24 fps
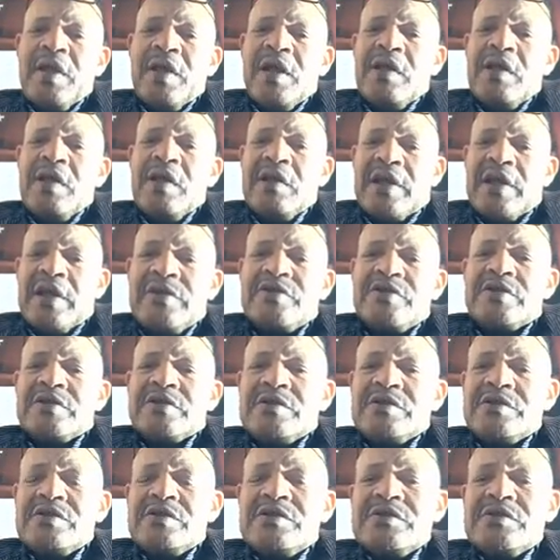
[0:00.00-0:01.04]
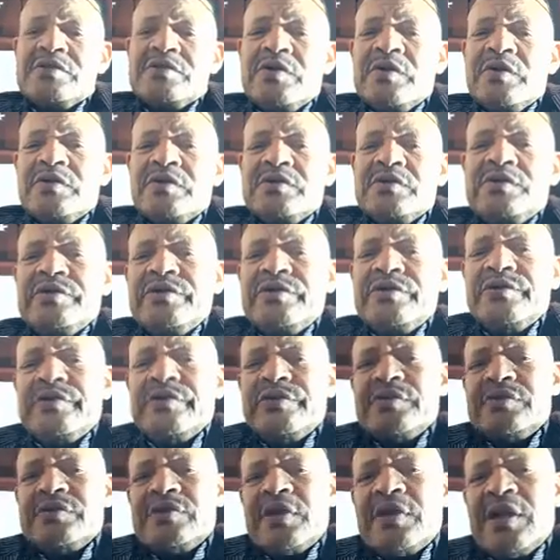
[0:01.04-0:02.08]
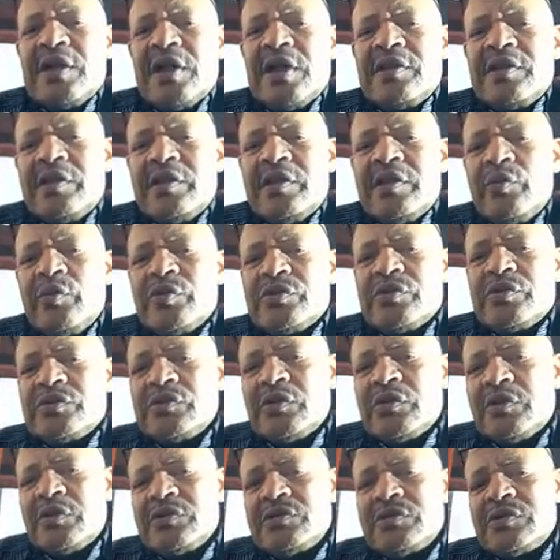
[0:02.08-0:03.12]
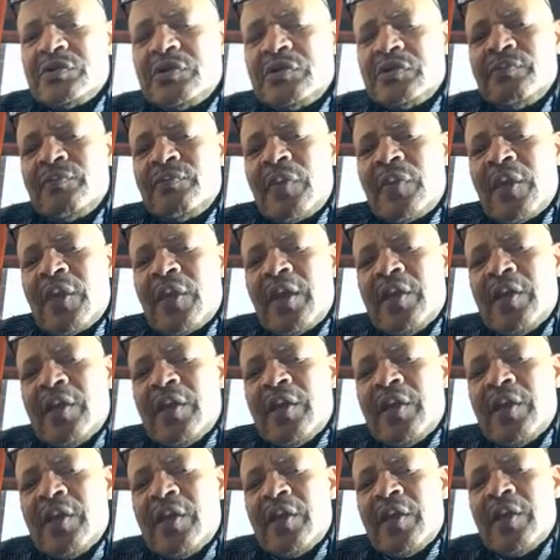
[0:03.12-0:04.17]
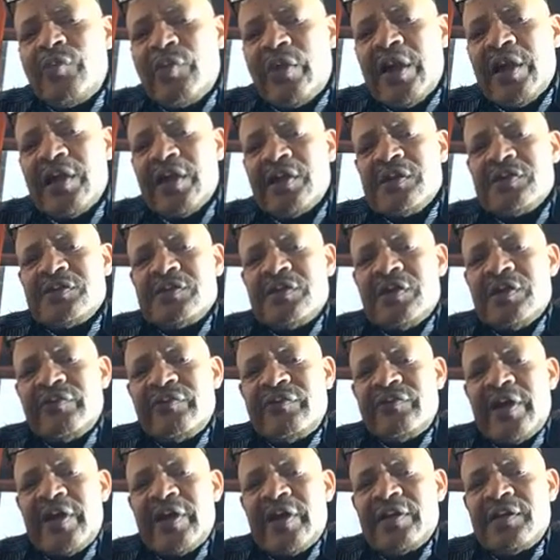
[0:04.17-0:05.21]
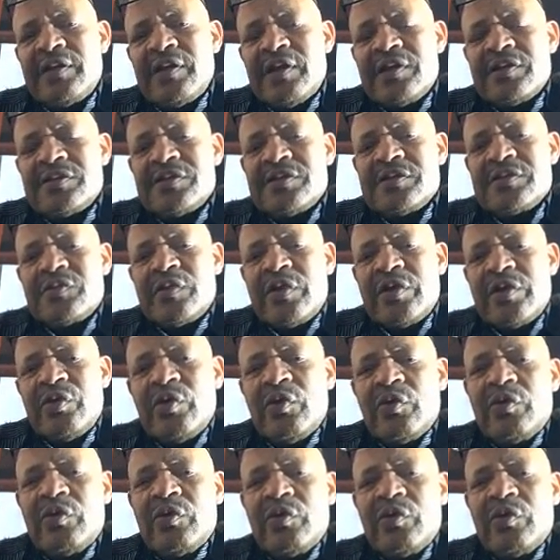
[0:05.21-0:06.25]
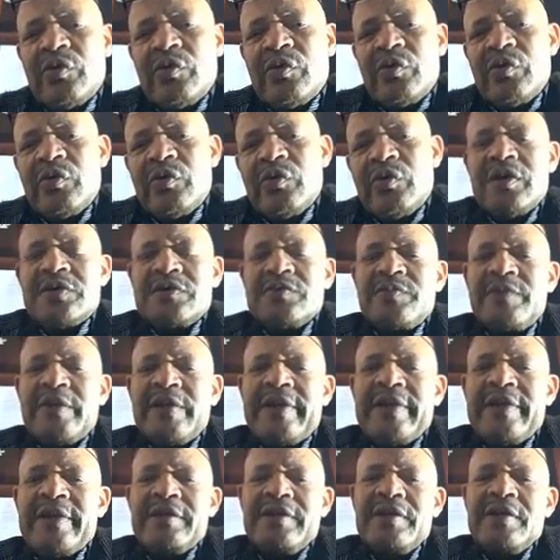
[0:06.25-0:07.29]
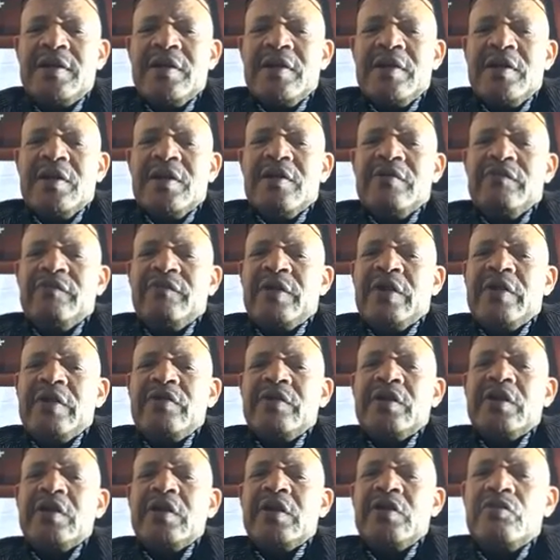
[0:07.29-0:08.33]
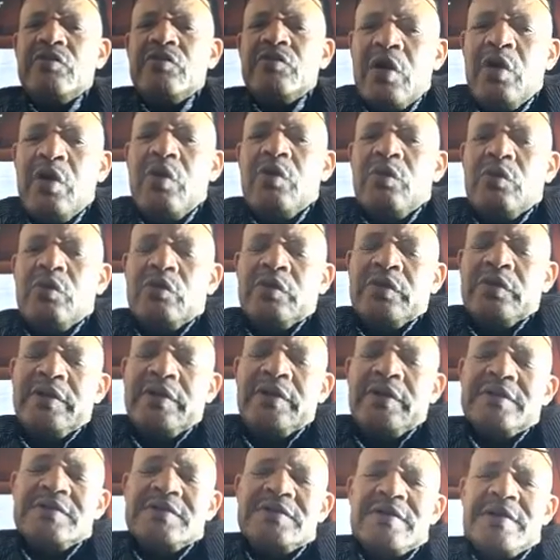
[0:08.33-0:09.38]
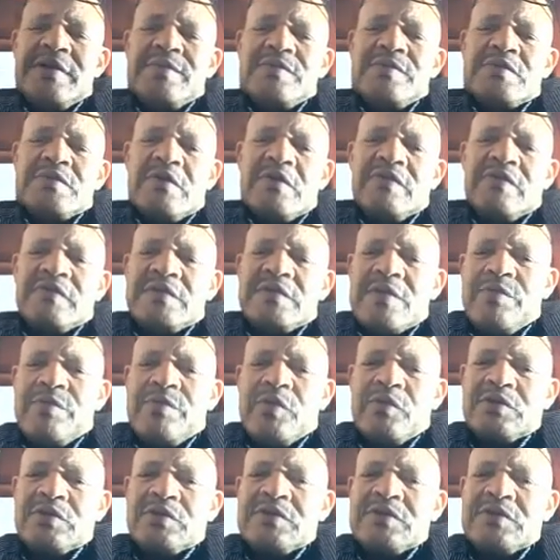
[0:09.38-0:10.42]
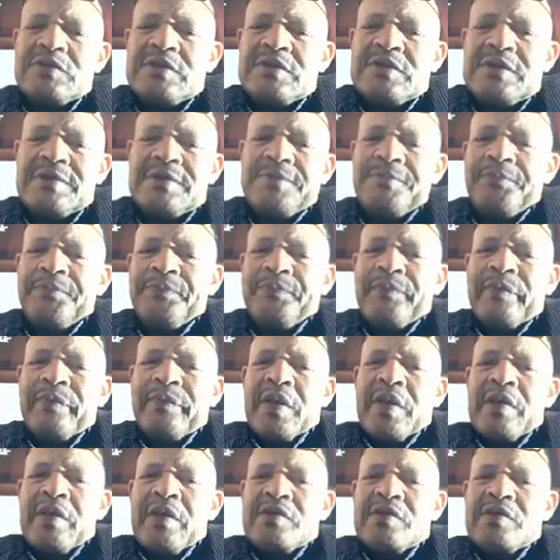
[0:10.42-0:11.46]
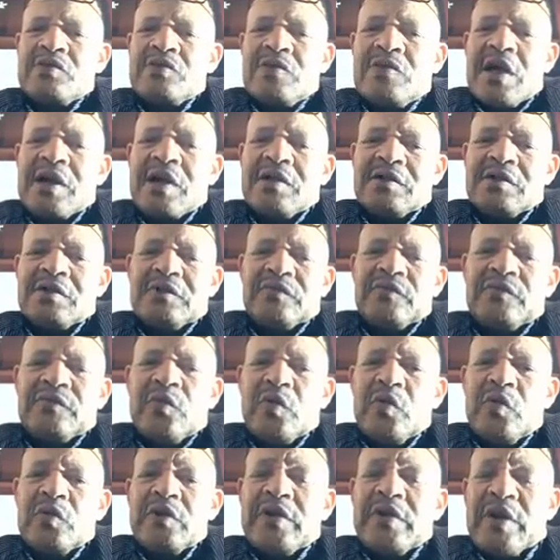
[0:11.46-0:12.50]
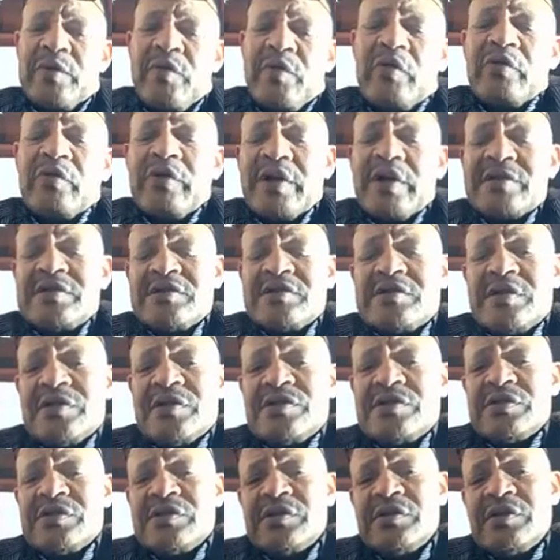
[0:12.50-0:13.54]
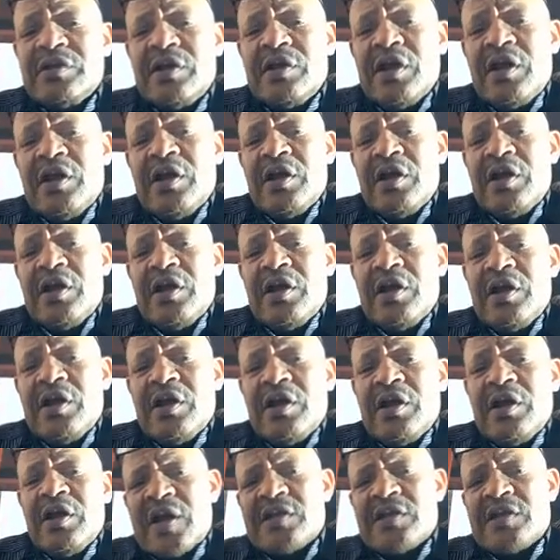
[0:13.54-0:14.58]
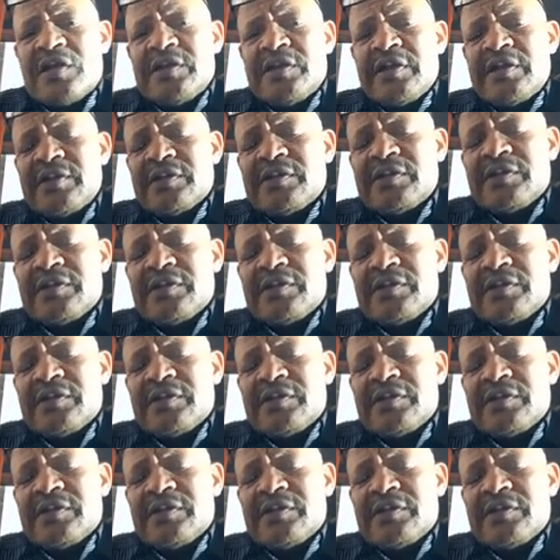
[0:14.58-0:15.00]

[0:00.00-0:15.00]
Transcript: And that tradition continues. And I think we should also celebrate the fact that the Swayoko has played a very key role in terms of supporting the struggle for democratization in Swaziland.